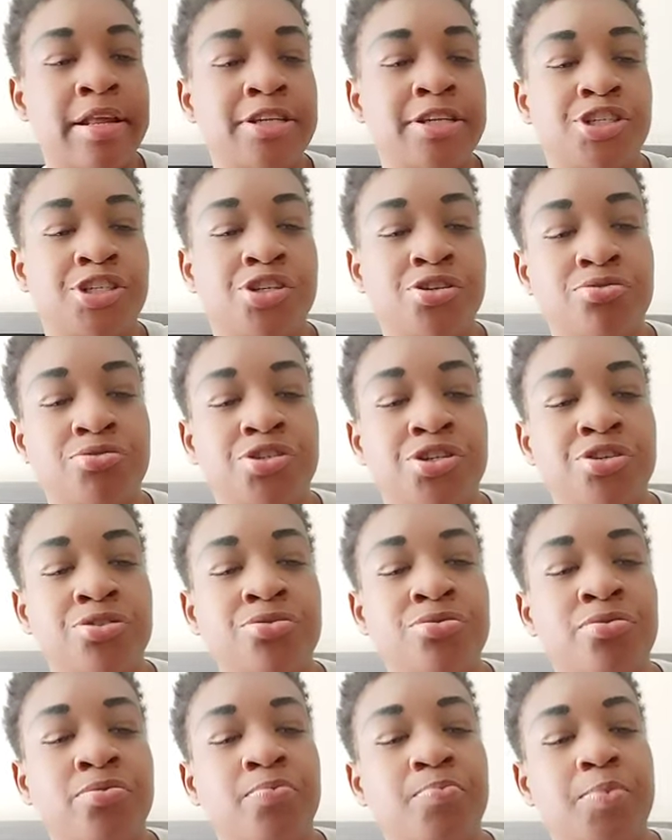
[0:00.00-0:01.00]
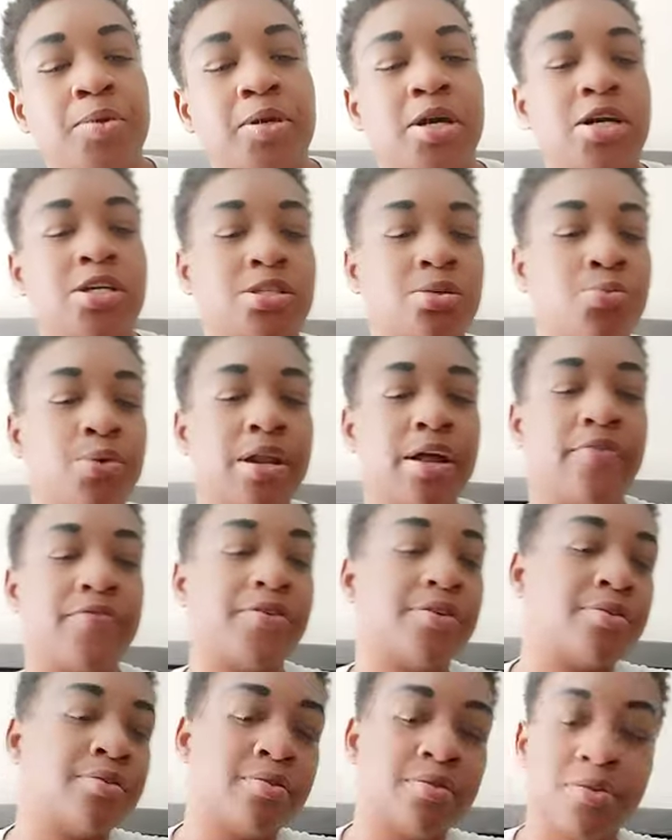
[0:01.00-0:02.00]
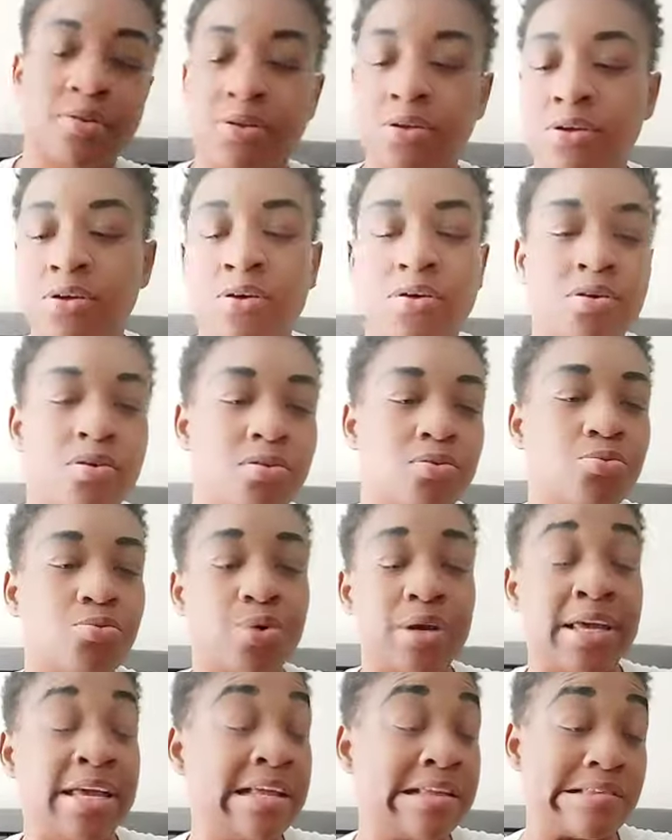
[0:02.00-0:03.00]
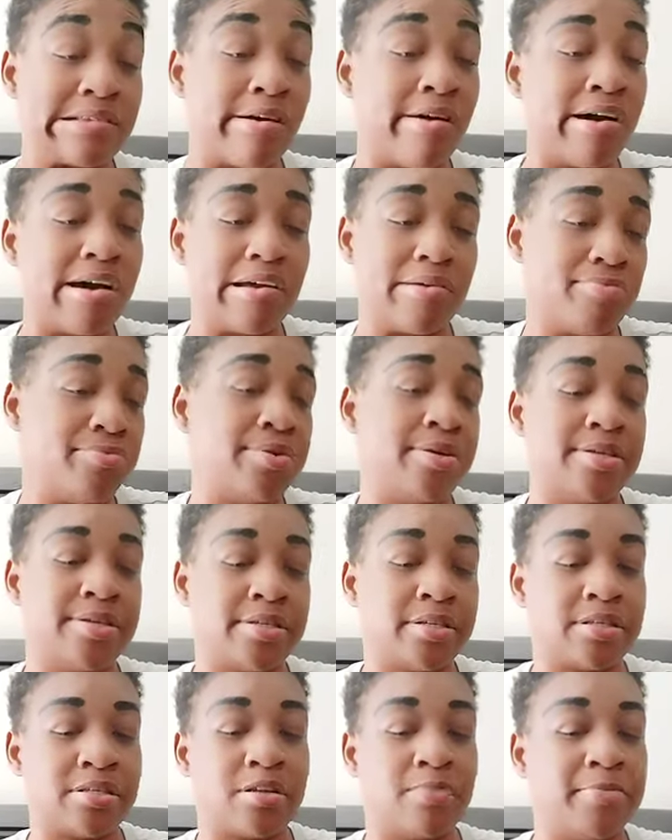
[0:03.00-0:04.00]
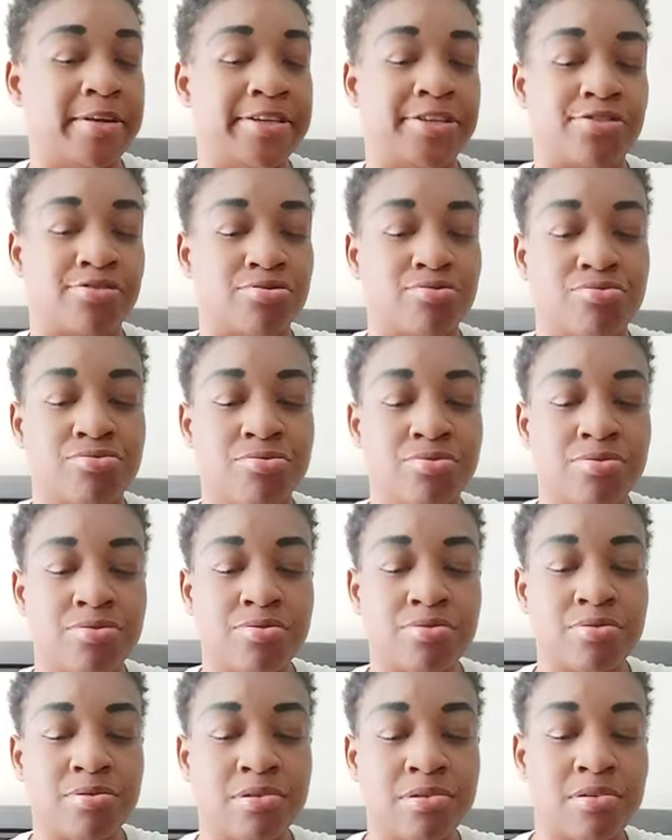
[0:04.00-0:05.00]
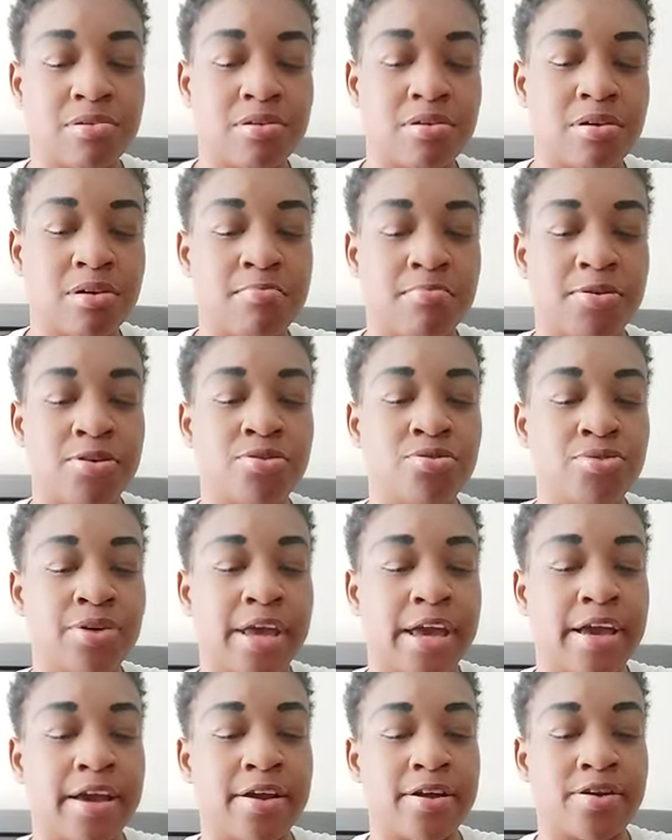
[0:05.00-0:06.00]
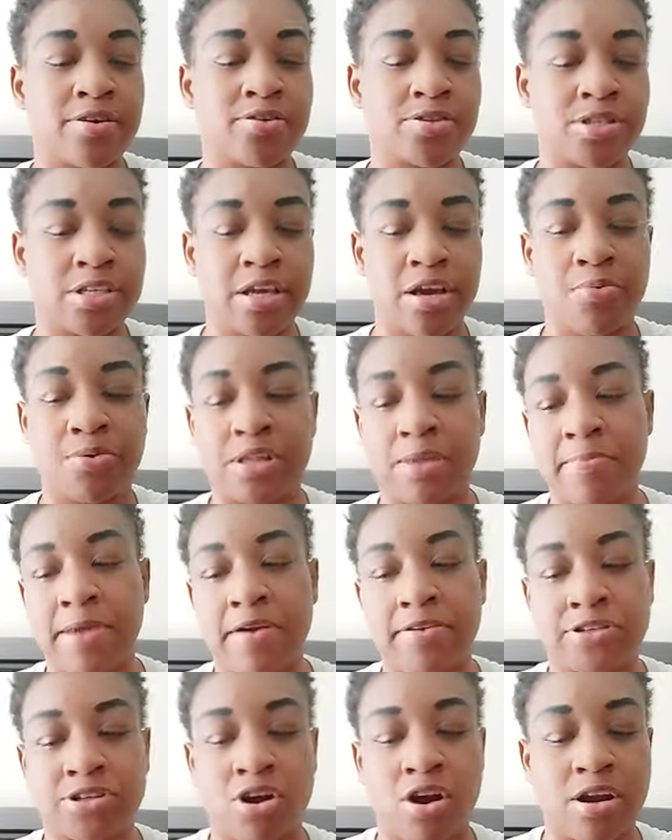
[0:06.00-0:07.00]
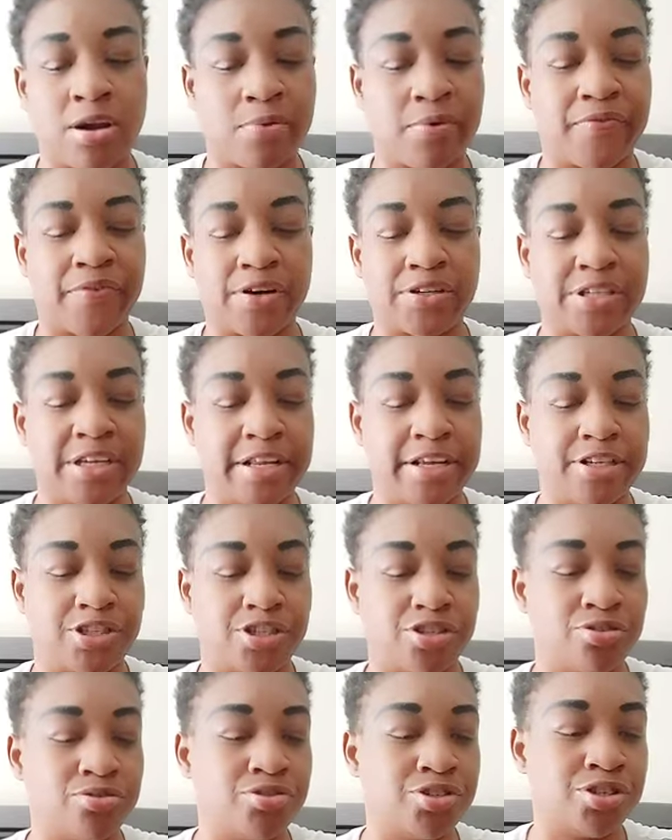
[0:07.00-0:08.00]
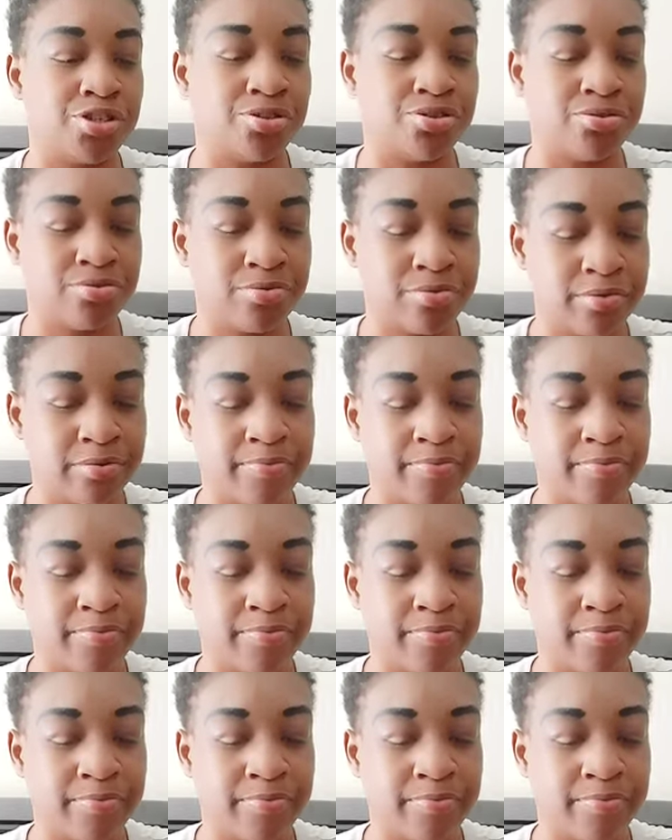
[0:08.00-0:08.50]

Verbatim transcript: choose you, because of whatever he thought was to be true. But who cares? Yeah, with the marriage card in reverse, he didn't choose you.